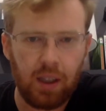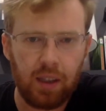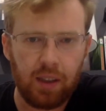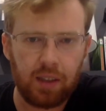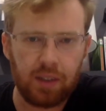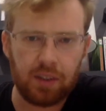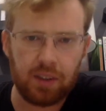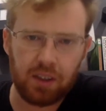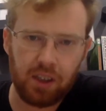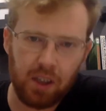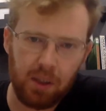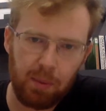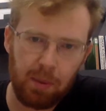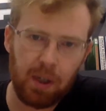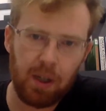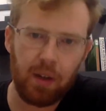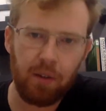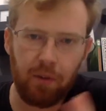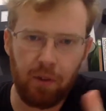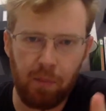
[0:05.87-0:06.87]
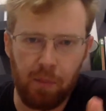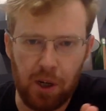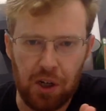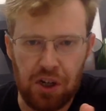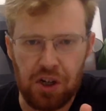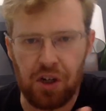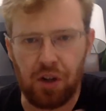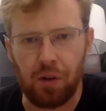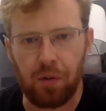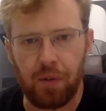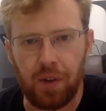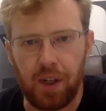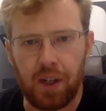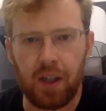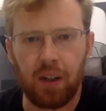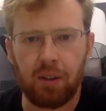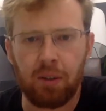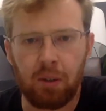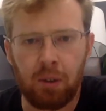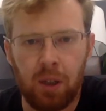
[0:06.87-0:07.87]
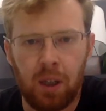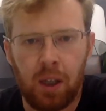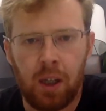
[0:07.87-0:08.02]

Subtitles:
This is going to be an informational video.